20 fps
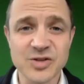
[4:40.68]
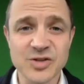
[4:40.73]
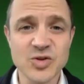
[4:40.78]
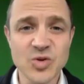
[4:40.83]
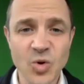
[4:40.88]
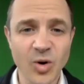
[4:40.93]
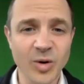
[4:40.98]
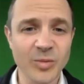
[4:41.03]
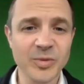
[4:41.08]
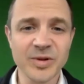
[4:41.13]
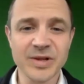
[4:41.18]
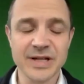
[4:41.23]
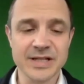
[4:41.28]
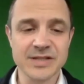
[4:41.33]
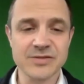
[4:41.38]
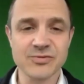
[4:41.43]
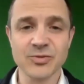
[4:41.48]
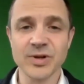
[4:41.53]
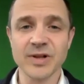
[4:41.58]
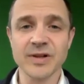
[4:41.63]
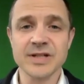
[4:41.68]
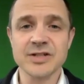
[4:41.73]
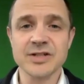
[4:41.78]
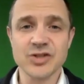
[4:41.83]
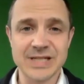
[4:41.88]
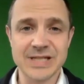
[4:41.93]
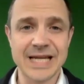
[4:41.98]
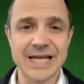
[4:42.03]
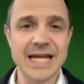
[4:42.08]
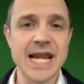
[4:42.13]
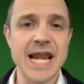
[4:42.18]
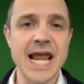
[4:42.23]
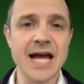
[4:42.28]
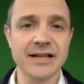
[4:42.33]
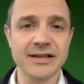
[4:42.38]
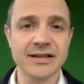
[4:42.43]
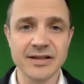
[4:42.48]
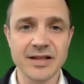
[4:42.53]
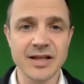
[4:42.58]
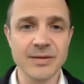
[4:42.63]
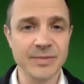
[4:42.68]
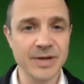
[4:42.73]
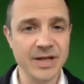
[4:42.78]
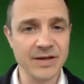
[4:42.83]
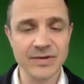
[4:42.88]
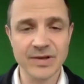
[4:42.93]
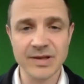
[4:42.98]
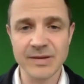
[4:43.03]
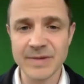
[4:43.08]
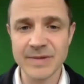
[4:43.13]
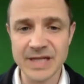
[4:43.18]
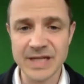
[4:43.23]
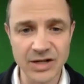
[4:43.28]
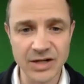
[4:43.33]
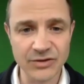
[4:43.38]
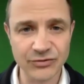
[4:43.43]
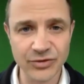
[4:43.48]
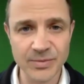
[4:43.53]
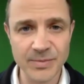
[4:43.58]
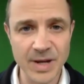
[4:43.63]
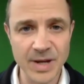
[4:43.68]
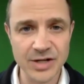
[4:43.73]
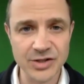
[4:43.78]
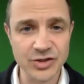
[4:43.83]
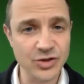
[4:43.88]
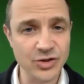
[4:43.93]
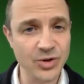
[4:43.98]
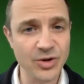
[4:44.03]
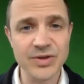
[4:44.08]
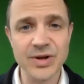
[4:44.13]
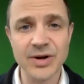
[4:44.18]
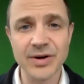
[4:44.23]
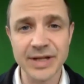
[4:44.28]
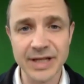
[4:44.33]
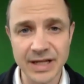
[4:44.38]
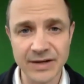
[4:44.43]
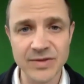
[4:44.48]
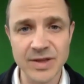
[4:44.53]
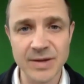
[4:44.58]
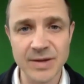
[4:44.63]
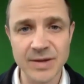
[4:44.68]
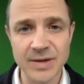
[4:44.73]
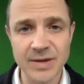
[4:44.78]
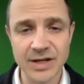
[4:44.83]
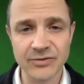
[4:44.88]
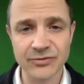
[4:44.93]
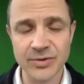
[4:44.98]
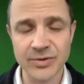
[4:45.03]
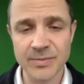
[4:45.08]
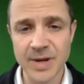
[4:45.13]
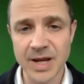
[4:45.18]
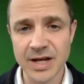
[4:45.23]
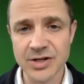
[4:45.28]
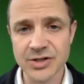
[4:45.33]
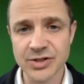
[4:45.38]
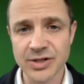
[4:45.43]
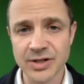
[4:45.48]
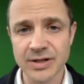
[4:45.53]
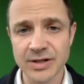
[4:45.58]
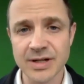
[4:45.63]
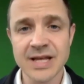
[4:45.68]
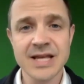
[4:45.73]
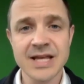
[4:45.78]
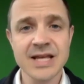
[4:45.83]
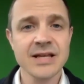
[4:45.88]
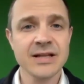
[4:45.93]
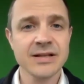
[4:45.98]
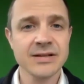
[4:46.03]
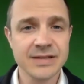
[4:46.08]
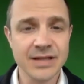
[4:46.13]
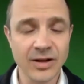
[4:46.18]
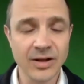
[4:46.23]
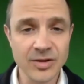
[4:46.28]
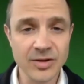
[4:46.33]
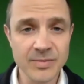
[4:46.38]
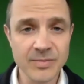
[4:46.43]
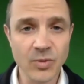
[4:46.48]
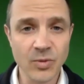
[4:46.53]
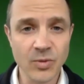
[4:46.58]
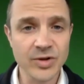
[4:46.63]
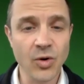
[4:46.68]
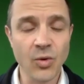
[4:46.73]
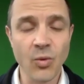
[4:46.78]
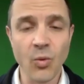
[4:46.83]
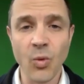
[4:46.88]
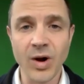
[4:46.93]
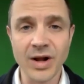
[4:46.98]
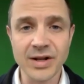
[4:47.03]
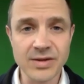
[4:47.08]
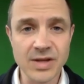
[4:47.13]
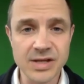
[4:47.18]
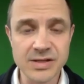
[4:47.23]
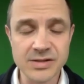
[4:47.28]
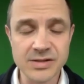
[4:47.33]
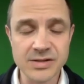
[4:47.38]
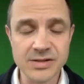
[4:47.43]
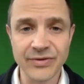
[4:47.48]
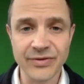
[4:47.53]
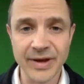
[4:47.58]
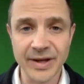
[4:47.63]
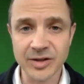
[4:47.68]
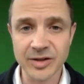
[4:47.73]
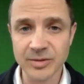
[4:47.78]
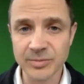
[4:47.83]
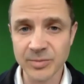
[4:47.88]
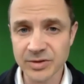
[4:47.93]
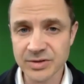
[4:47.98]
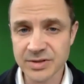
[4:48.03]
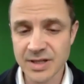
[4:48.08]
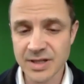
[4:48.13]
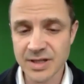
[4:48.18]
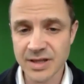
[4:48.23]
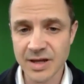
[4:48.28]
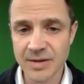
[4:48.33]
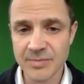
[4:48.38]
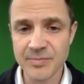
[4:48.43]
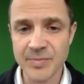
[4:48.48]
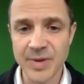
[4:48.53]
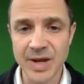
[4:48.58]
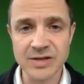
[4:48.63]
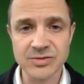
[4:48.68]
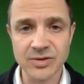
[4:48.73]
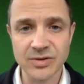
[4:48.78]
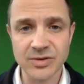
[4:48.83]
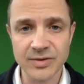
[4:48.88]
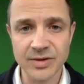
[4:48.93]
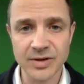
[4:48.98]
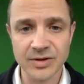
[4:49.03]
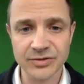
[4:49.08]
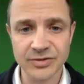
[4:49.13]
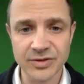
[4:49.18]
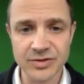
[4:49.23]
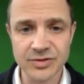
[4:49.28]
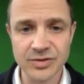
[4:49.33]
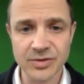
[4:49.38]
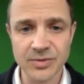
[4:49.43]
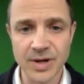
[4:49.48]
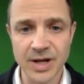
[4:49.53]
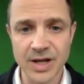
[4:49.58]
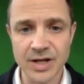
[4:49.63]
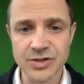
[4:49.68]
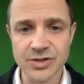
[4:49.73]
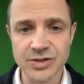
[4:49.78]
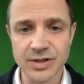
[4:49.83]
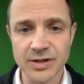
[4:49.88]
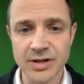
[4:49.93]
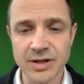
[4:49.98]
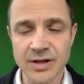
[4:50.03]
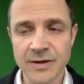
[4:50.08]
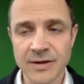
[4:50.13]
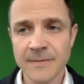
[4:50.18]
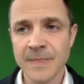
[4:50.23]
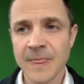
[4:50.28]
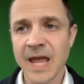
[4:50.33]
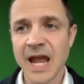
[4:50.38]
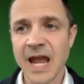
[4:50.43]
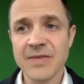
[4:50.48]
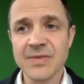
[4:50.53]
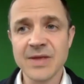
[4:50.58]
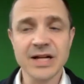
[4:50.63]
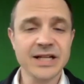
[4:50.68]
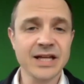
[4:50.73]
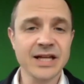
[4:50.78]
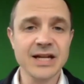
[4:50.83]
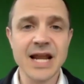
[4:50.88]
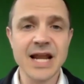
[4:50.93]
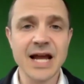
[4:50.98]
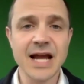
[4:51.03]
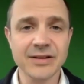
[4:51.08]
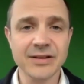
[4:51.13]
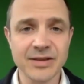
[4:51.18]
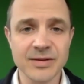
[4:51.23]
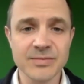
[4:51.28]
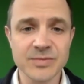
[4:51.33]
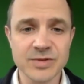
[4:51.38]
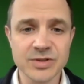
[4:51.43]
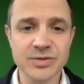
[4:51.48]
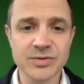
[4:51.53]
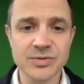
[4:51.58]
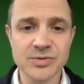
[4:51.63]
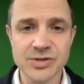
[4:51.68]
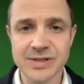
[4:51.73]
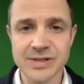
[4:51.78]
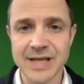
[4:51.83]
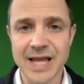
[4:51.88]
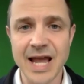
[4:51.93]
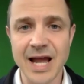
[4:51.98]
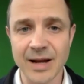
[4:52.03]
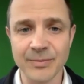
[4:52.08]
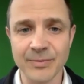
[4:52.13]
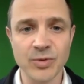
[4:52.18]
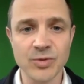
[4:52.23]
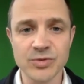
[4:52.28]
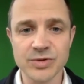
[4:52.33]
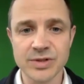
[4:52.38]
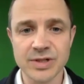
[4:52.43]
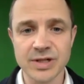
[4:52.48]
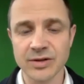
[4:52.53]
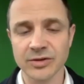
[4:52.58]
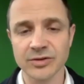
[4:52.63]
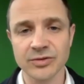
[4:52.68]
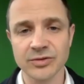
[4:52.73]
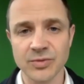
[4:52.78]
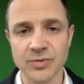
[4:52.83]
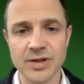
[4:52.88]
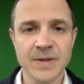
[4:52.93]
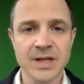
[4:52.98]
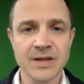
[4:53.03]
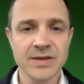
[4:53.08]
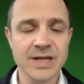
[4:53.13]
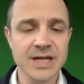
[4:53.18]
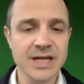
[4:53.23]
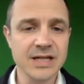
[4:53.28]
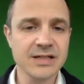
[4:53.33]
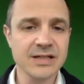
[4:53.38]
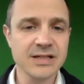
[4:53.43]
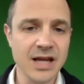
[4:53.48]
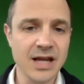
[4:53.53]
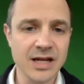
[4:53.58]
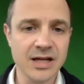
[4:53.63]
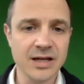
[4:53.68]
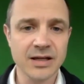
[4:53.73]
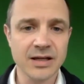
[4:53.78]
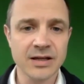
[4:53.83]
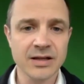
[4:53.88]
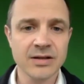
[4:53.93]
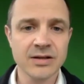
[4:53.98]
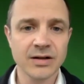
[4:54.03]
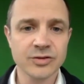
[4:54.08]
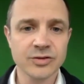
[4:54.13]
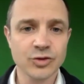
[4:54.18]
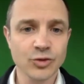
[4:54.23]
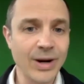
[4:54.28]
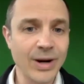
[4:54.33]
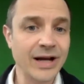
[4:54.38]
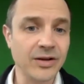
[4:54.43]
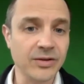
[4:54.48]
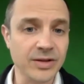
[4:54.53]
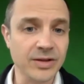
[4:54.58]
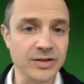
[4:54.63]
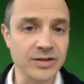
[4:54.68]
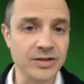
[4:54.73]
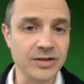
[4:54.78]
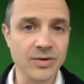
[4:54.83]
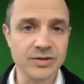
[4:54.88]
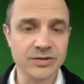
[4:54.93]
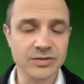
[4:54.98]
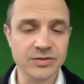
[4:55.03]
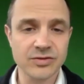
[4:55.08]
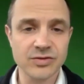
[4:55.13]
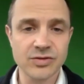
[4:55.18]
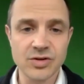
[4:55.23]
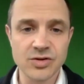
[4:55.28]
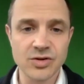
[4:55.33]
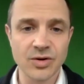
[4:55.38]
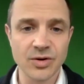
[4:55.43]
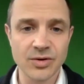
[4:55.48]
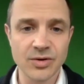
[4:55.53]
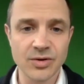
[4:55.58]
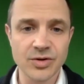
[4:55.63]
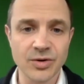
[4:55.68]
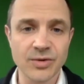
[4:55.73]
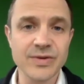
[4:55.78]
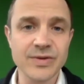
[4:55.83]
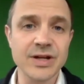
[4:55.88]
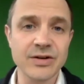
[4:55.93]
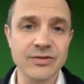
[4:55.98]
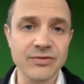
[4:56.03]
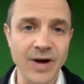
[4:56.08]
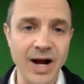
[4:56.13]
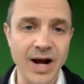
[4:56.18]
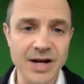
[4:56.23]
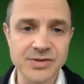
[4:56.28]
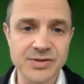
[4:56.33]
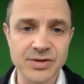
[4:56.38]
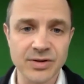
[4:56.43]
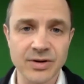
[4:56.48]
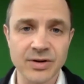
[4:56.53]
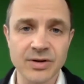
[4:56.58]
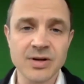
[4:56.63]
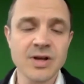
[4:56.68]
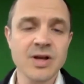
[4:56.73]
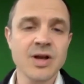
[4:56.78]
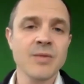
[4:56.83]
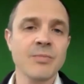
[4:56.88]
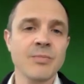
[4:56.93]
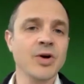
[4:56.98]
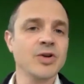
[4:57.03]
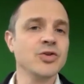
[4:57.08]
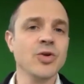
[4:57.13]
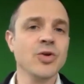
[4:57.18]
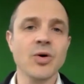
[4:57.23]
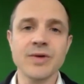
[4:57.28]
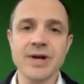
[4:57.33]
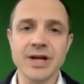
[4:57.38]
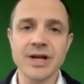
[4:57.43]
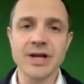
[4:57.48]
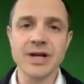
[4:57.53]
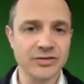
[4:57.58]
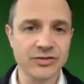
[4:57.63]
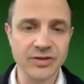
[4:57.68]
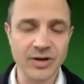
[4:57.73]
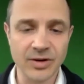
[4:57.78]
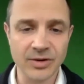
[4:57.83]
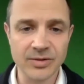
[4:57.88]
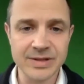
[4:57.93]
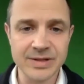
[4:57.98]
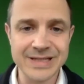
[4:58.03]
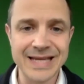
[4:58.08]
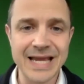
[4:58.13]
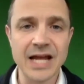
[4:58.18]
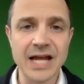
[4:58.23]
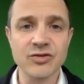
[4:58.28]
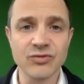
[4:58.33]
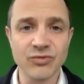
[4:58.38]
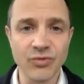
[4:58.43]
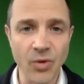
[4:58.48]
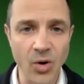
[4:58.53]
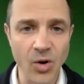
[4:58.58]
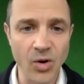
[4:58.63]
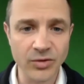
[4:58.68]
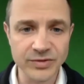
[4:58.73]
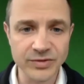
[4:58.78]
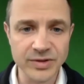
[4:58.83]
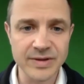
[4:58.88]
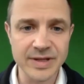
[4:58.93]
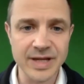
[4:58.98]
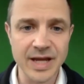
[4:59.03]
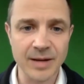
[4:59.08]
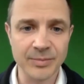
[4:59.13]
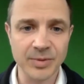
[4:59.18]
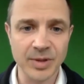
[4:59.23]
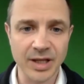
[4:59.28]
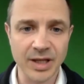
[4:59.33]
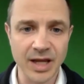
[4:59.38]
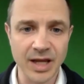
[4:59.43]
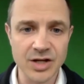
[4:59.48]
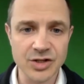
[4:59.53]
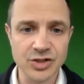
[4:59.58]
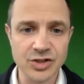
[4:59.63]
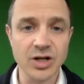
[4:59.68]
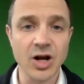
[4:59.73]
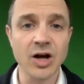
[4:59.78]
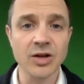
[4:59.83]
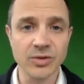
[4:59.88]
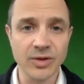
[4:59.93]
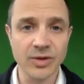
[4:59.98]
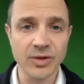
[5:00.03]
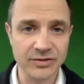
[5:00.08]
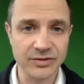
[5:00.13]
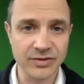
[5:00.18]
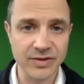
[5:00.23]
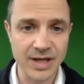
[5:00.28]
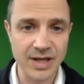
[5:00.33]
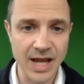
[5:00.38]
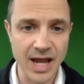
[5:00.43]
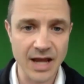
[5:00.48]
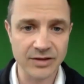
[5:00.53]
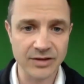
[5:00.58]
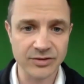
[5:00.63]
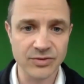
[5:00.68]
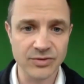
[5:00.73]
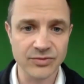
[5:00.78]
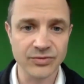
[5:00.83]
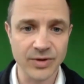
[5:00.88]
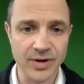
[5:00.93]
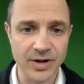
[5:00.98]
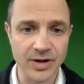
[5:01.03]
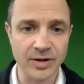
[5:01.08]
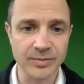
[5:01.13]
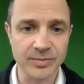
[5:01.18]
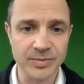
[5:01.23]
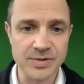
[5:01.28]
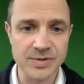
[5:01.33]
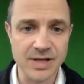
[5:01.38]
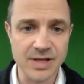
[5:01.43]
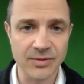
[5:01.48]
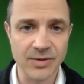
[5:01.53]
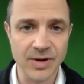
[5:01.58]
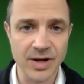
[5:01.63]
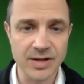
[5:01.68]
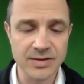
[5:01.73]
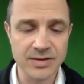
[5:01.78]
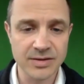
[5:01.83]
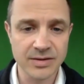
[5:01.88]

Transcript: So normally it's really just connecting them, giving them the information. You're there to give them the information, tell them, what is available to them based on their situation, and then connect them to SNAP, who deals with the intake directly. So you're the advisor, but you don't necessarily get involved in the application unless they ask you for help. Is that right?